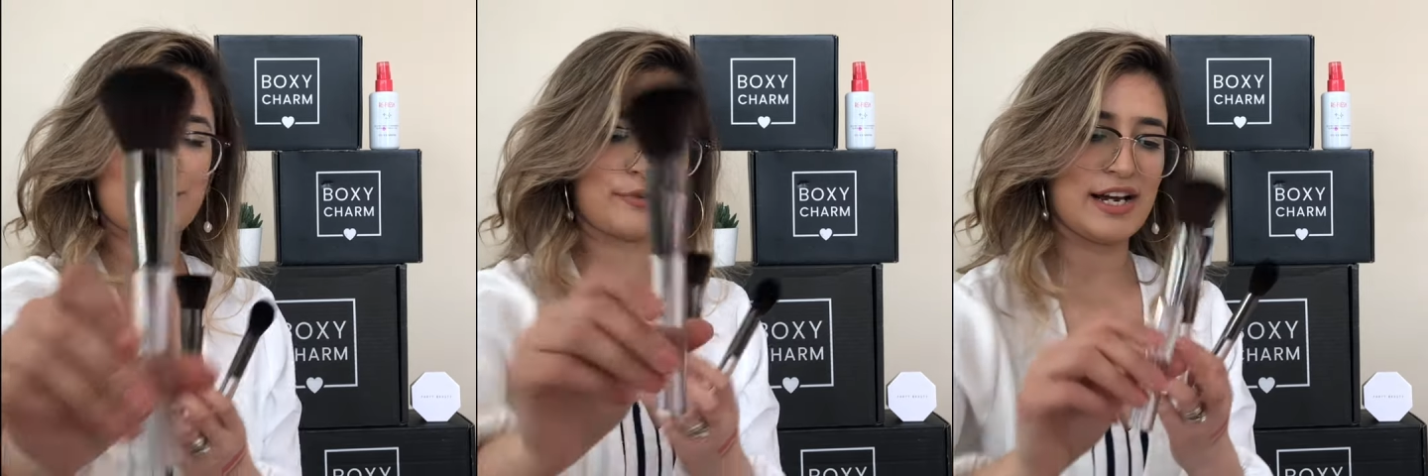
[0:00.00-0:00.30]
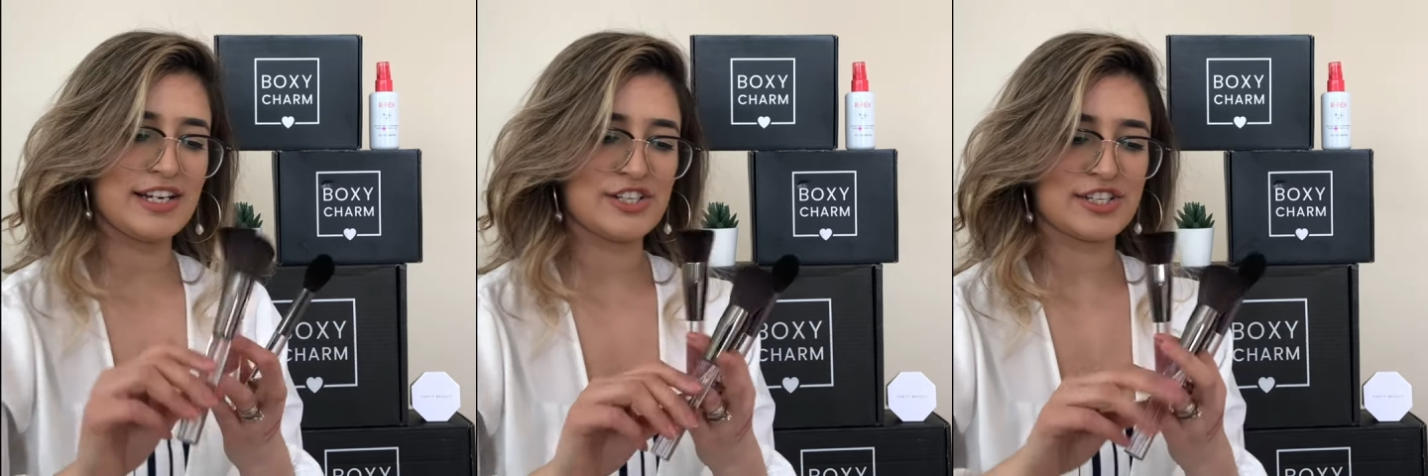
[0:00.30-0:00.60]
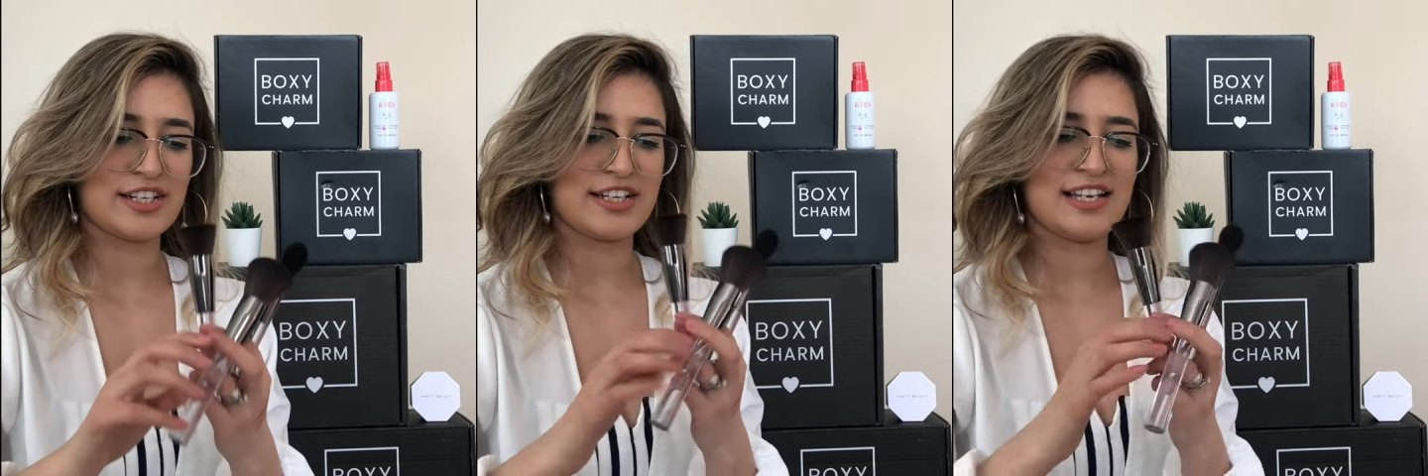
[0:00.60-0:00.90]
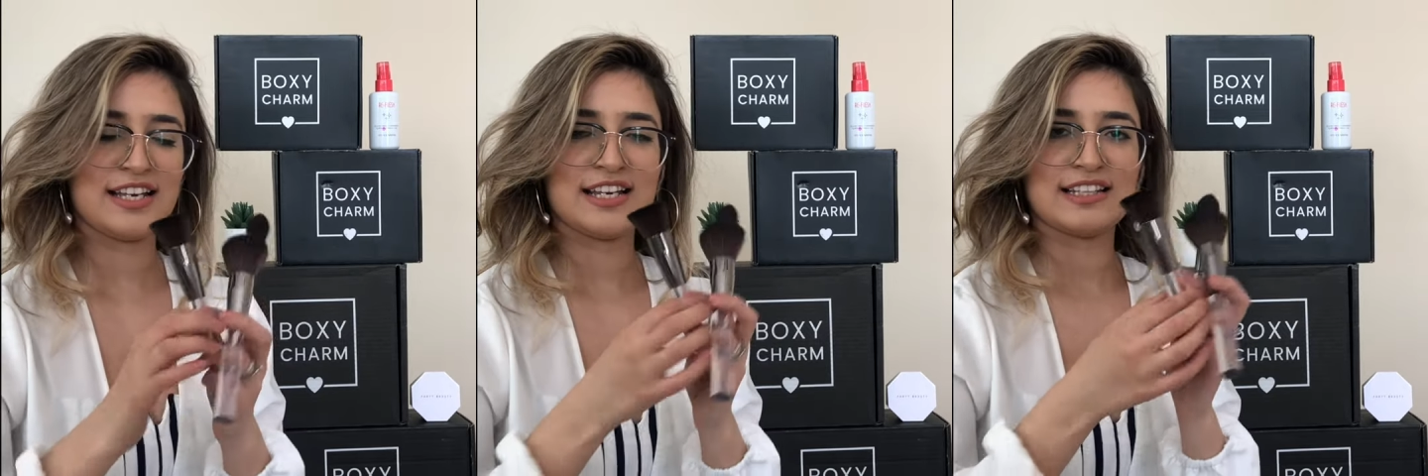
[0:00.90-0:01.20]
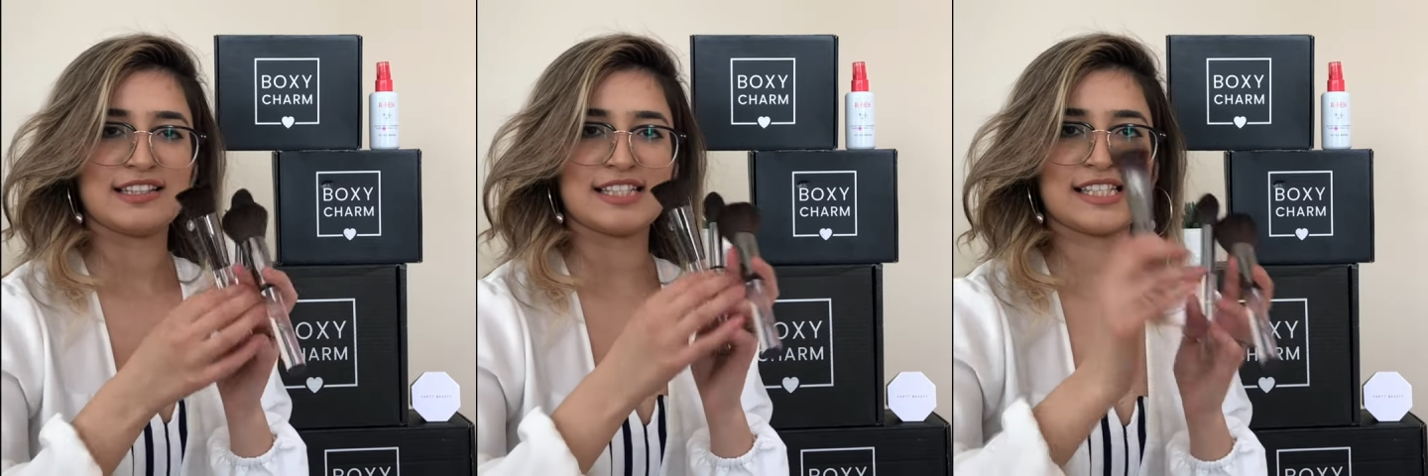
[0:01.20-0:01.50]
brush.
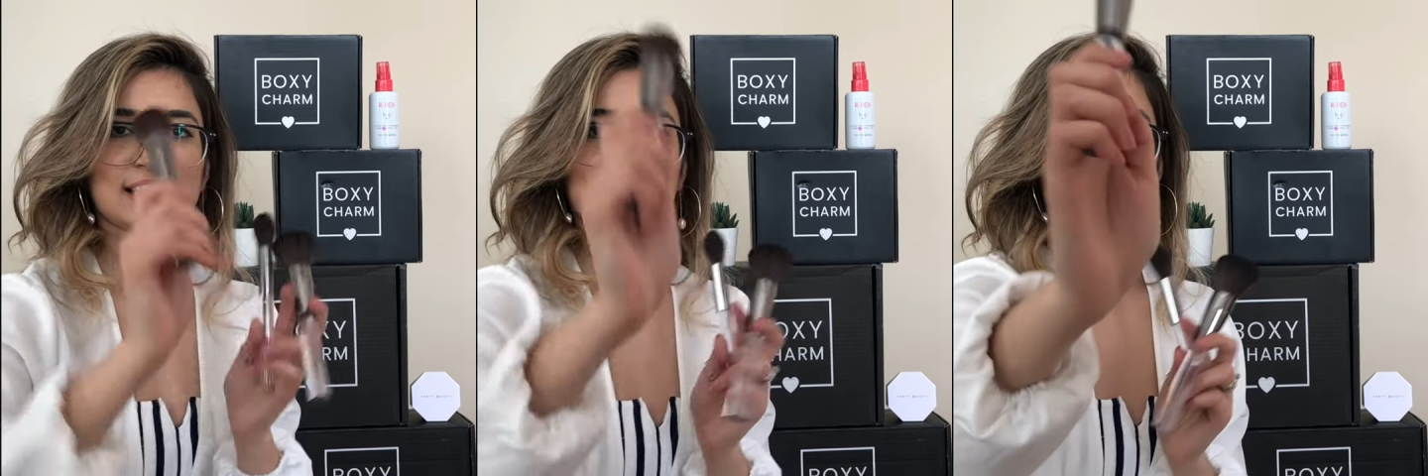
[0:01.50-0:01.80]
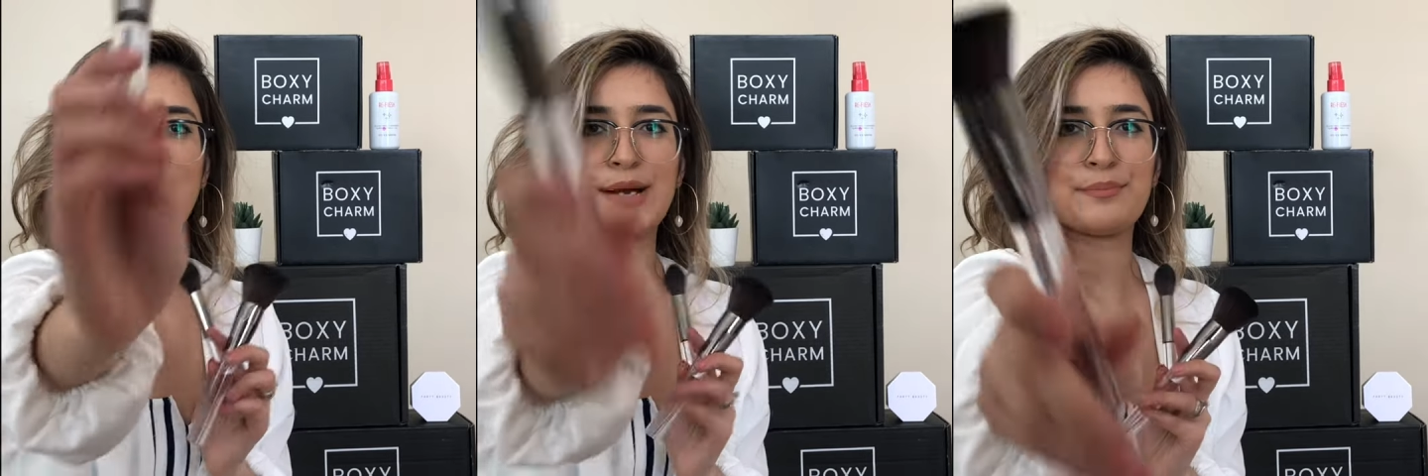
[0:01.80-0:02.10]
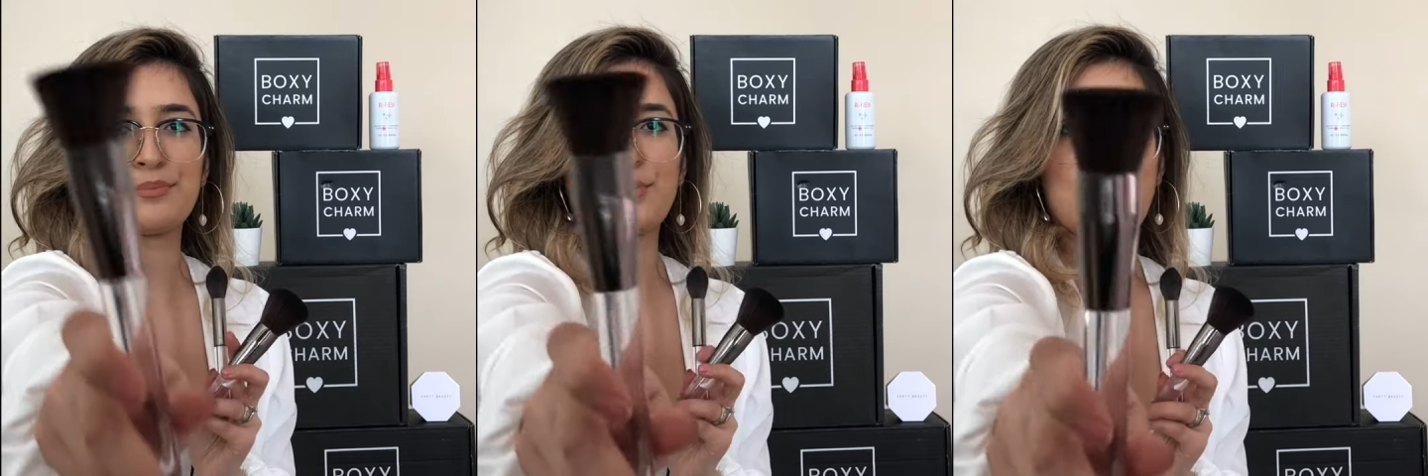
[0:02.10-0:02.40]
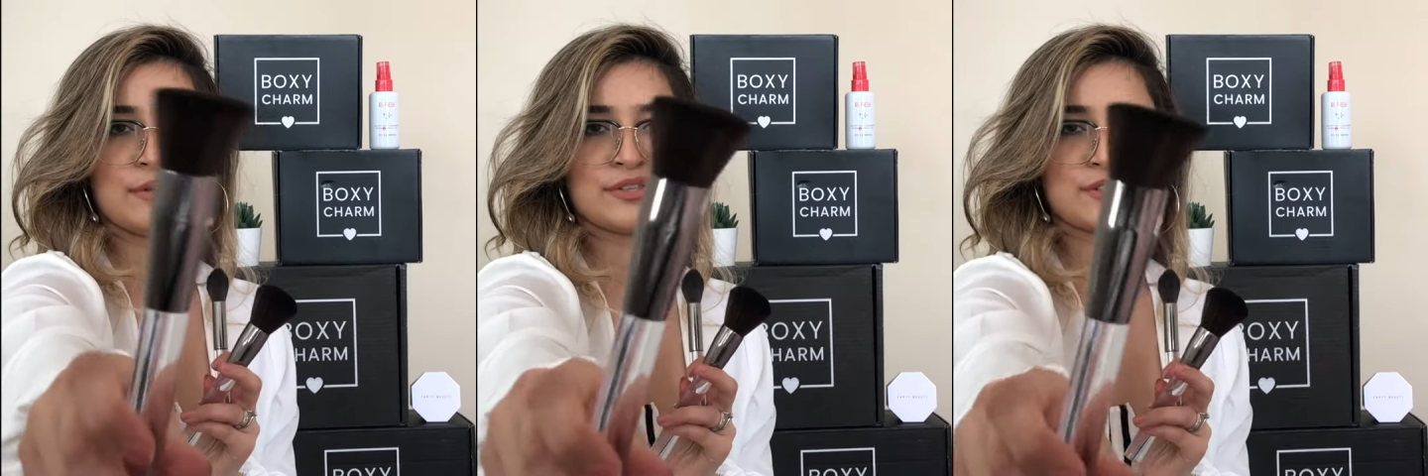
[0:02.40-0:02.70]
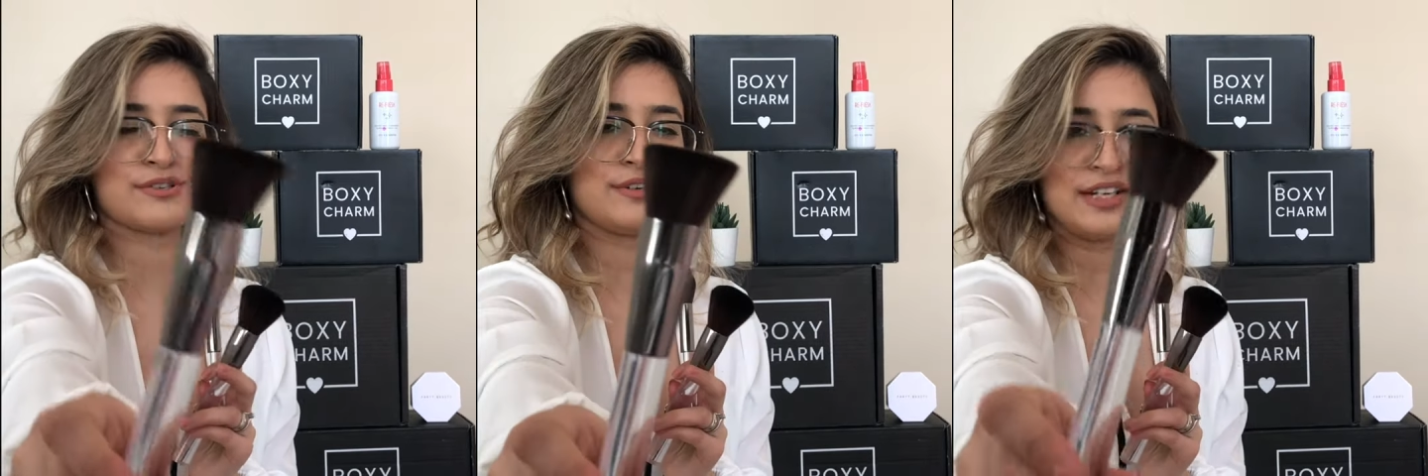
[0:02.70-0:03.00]
This is a
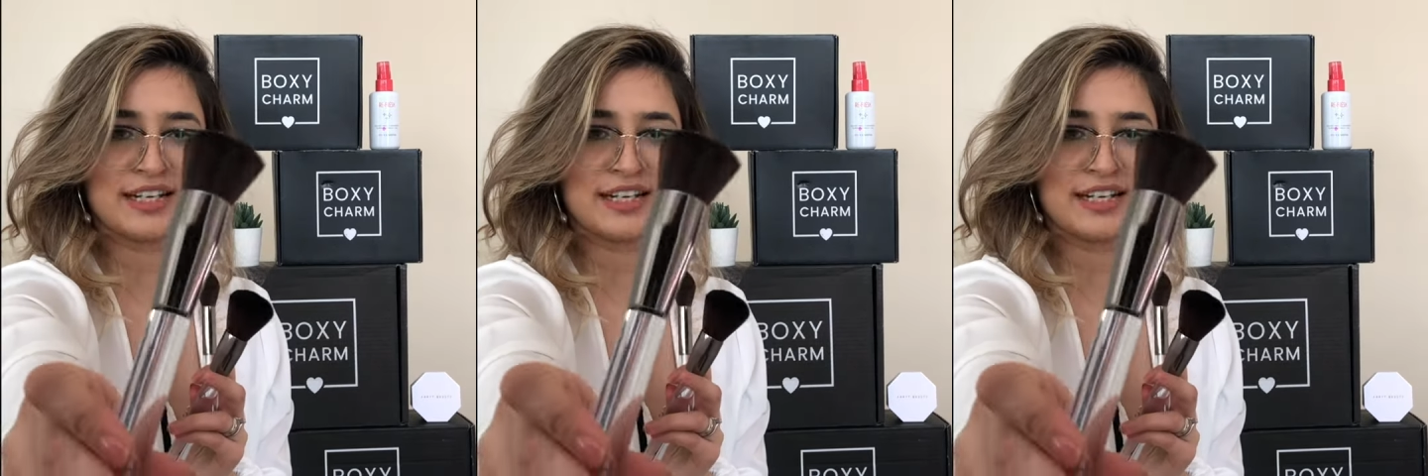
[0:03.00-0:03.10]
bronzer.